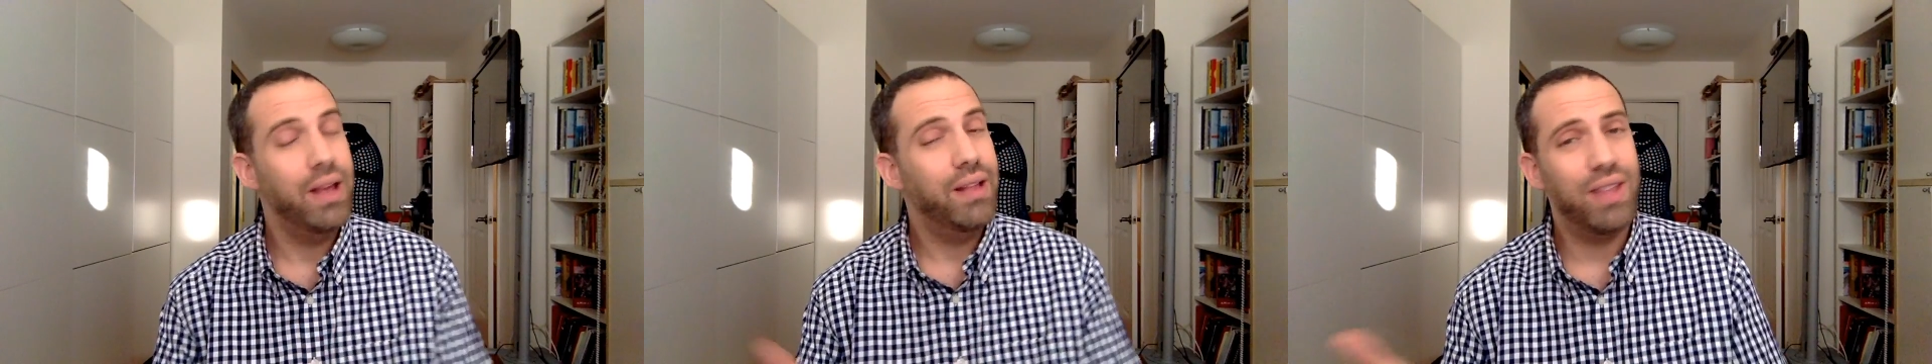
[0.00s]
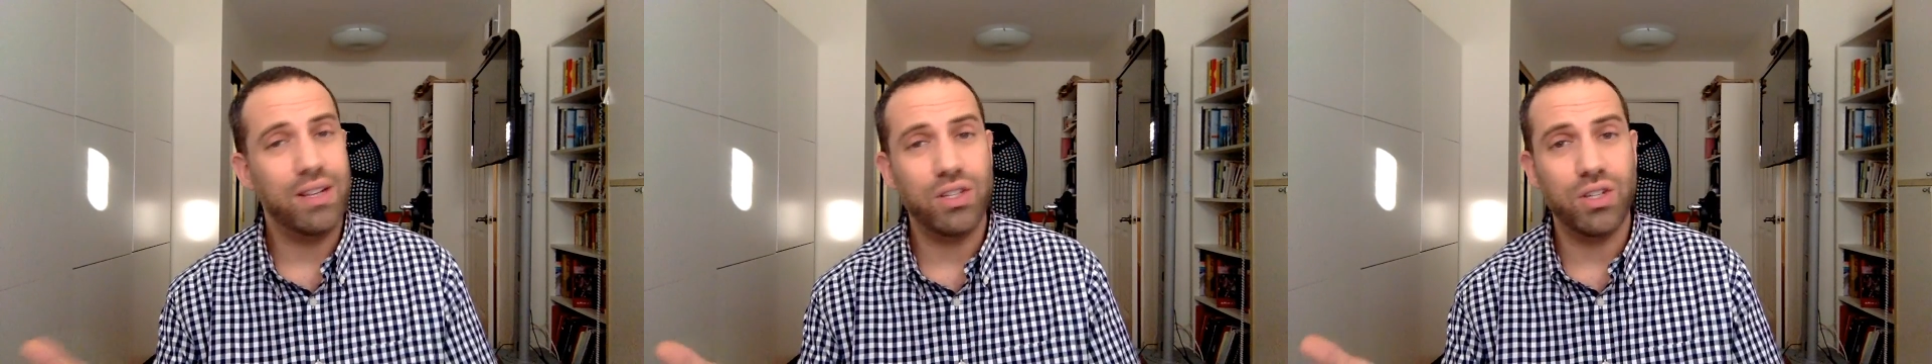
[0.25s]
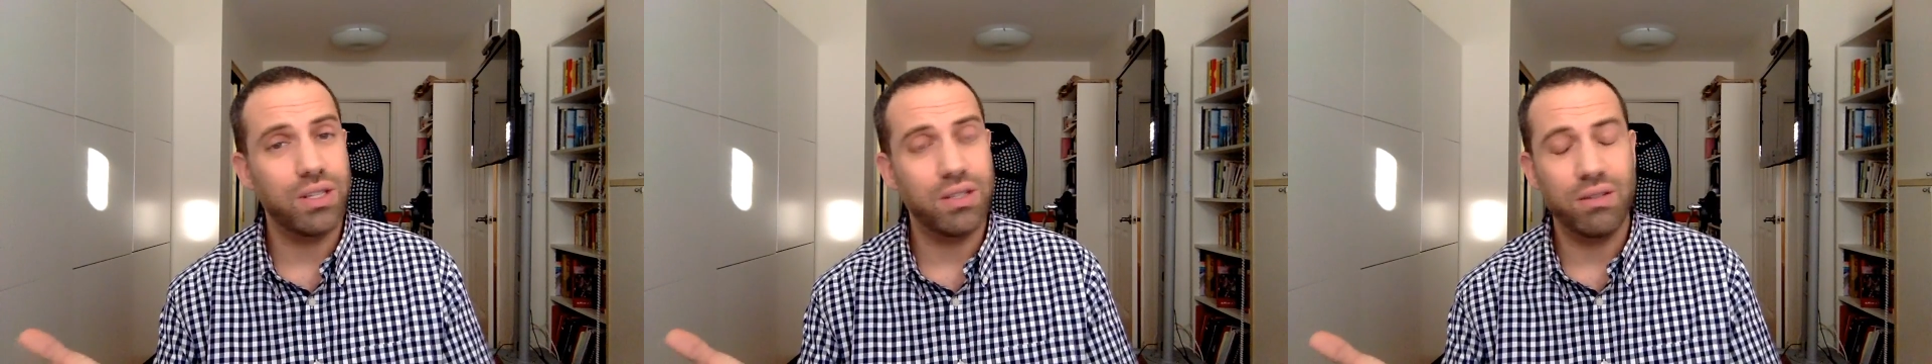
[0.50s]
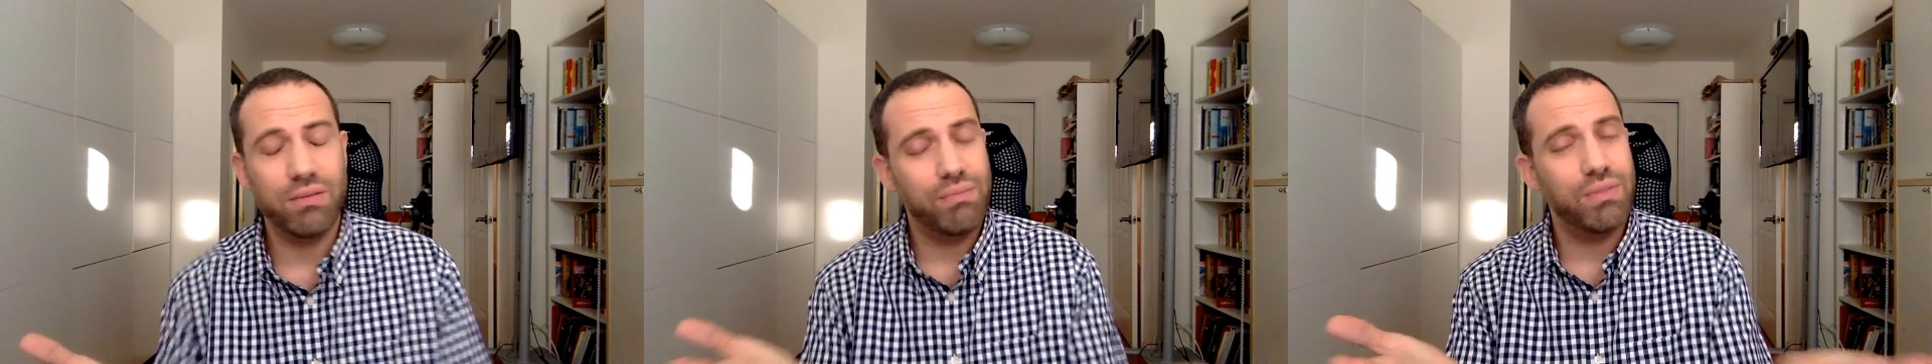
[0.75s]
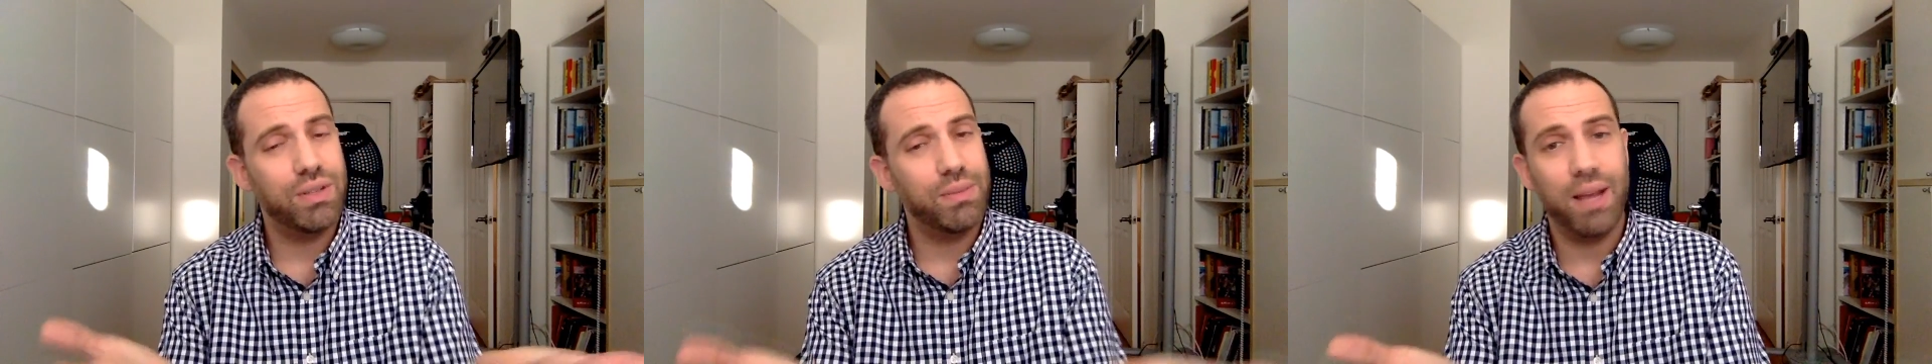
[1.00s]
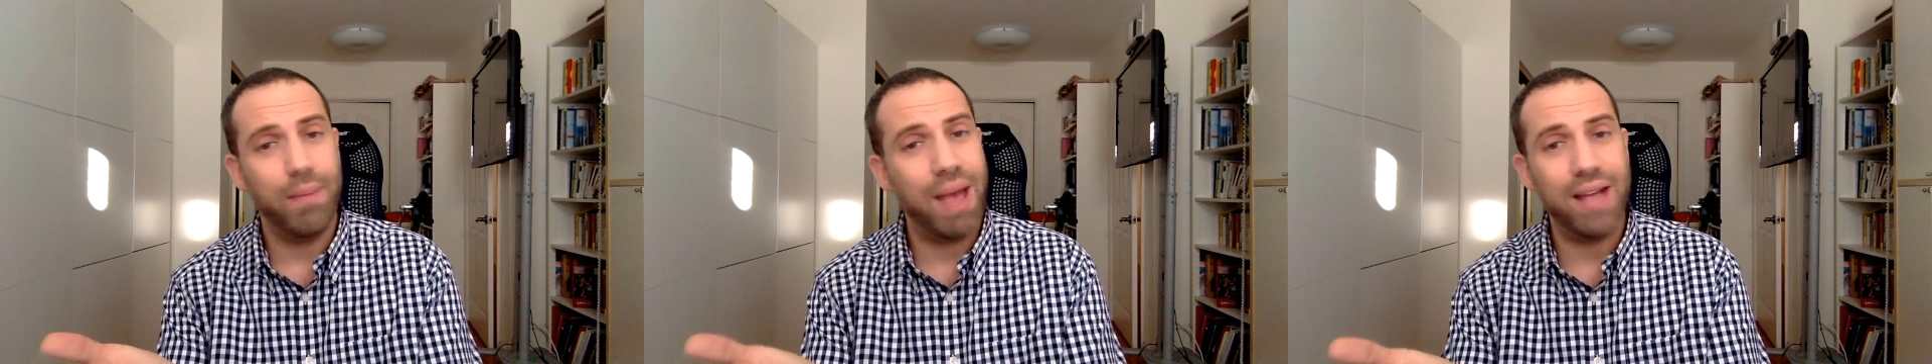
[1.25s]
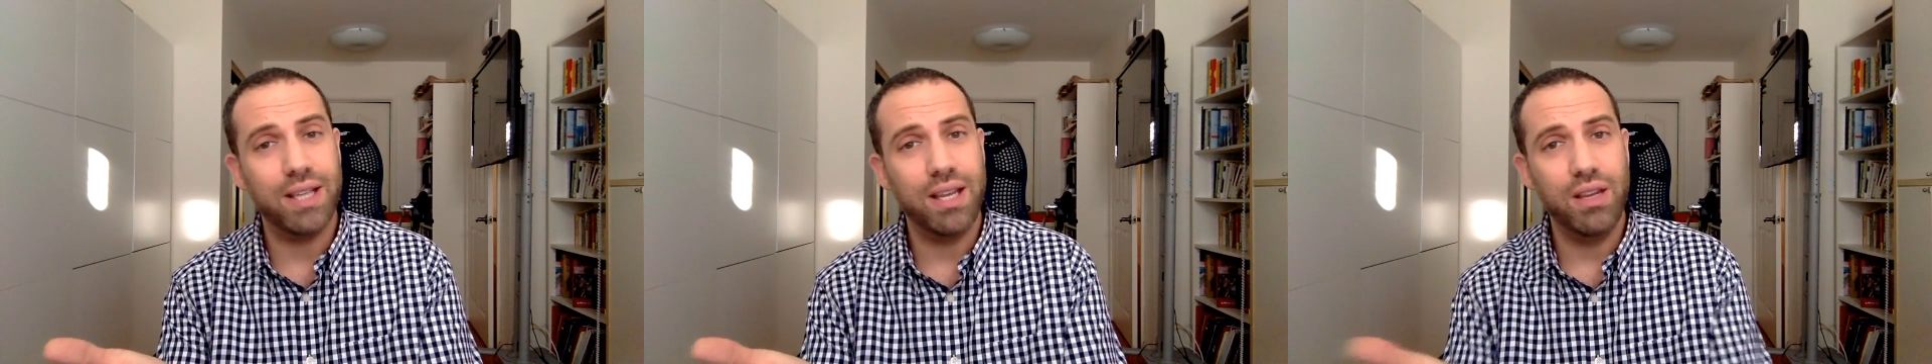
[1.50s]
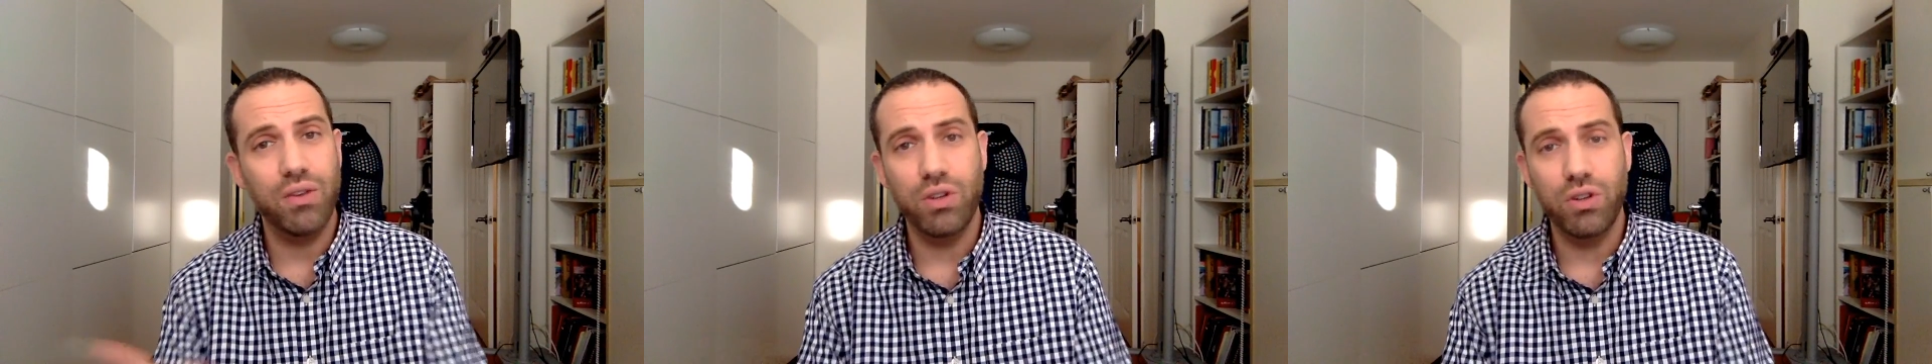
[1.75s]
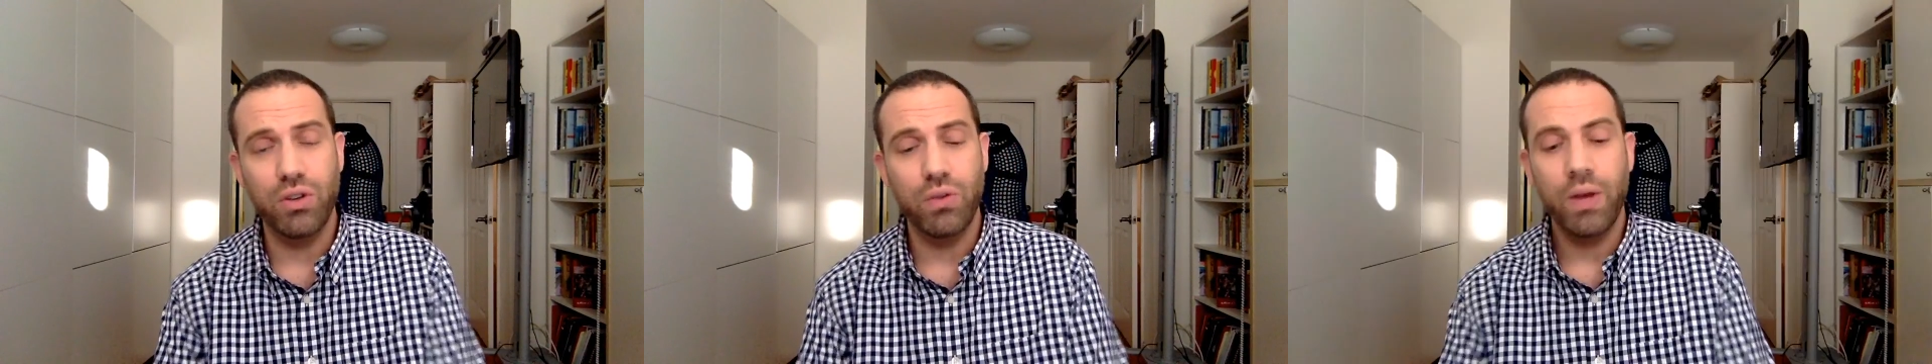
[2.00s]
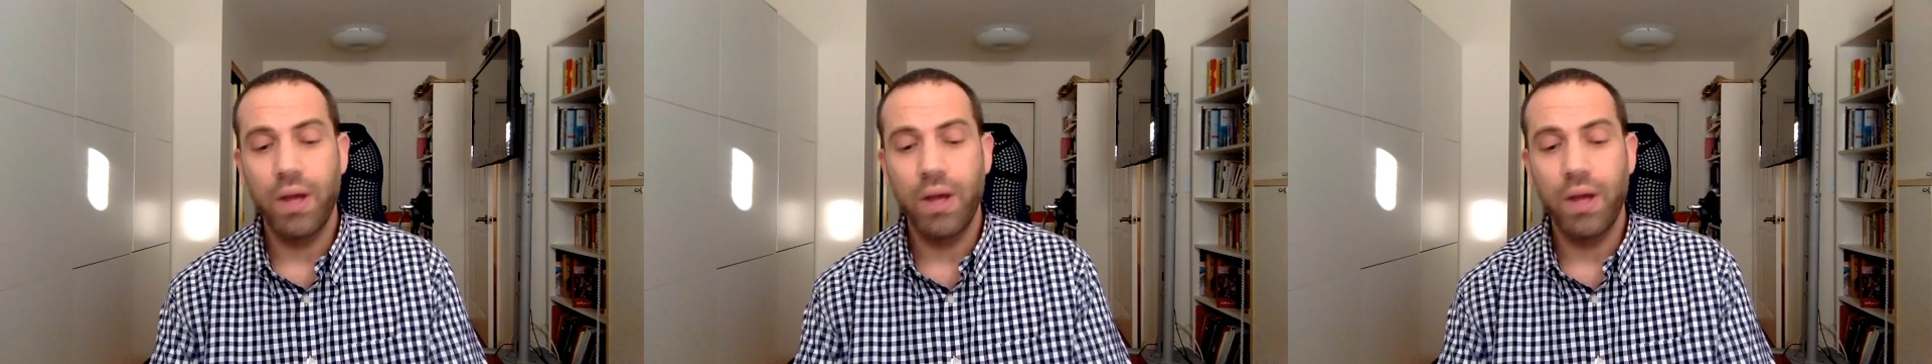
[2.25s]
That's just something I'm asking you to do.